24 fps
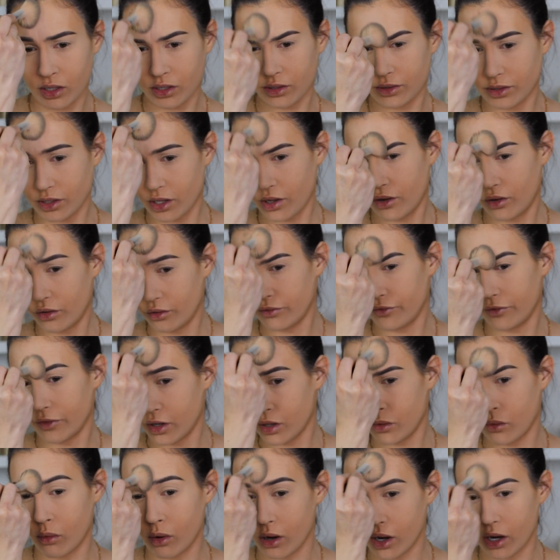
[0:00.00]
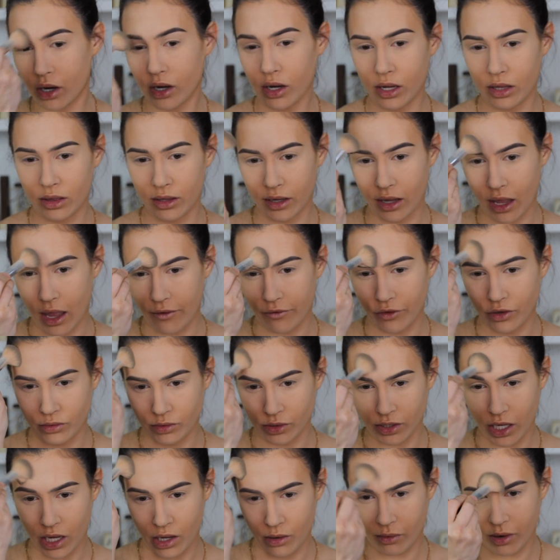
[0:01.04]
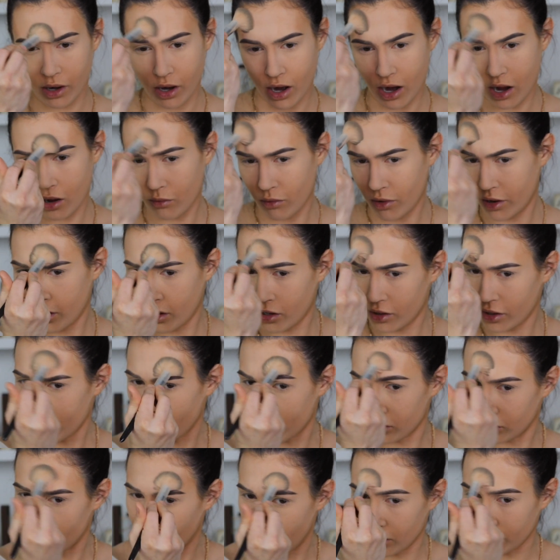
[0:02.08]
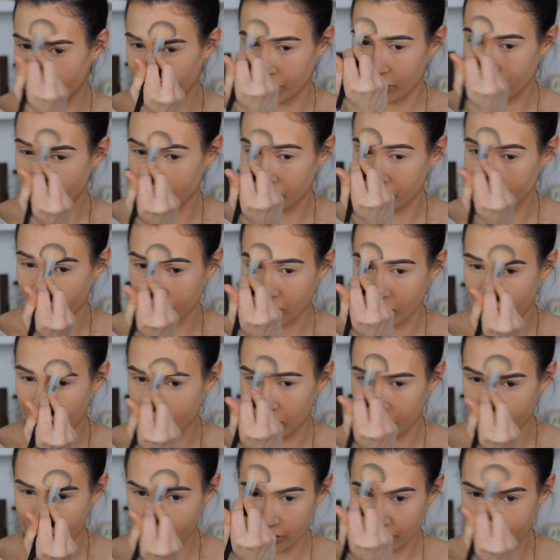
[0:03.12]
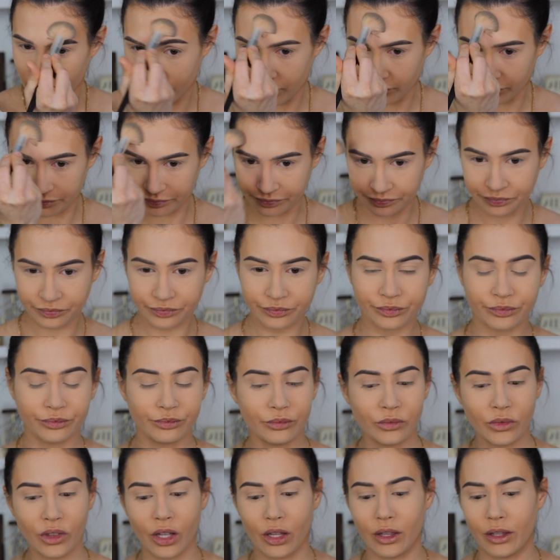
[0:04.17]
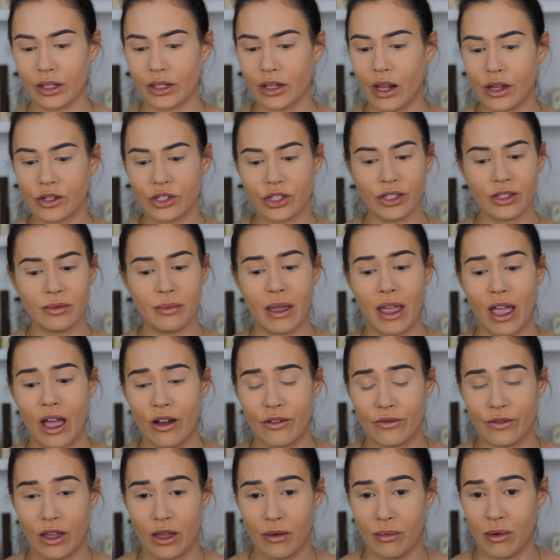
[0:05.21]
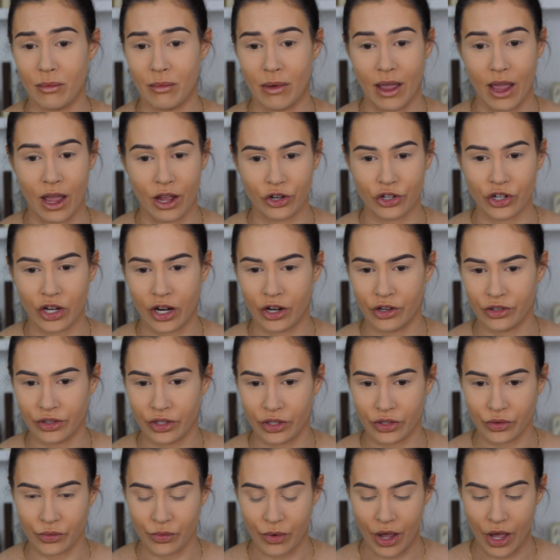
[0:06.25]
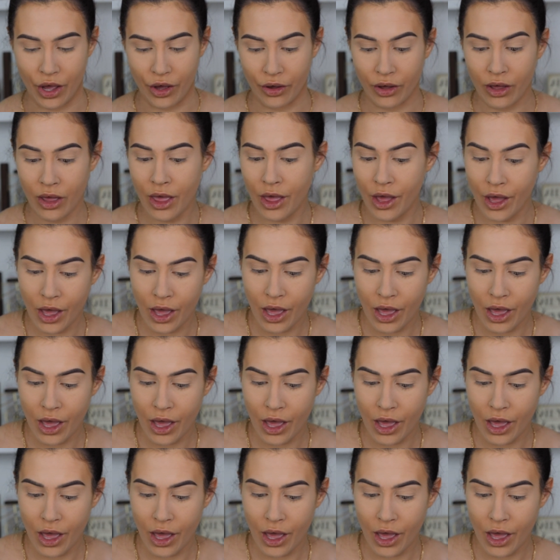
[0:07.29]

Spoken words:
So for work and like everyday wear, I wear like a lot of neutral colors. Like, not just my outfit, but my eyeshadows as well.